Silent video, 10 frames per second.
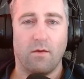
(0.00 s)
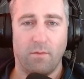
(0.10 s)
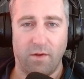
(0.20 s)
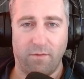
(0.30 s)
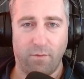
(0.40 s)

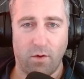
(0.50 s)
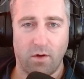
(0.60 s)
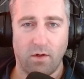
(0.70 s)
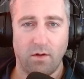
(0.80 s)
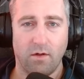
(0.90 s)

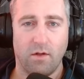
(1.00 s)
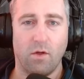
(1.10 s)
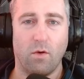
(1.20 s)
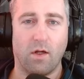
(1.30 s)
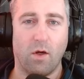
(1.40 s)
before
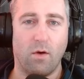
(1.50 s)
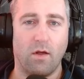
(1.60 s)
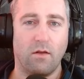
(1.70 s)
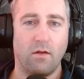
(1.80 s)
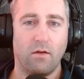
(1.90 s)
you are
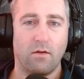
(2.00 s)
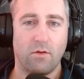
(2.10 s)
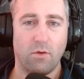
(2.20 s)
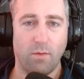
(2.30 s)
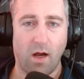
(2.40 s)
going
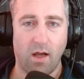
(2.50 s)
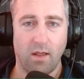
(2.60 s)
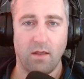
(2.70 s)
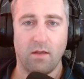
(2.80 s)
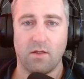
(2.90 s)
to
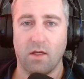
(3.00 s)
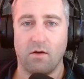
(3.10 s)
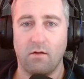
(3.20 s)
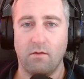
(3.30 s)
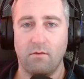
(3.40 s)
buy, sell,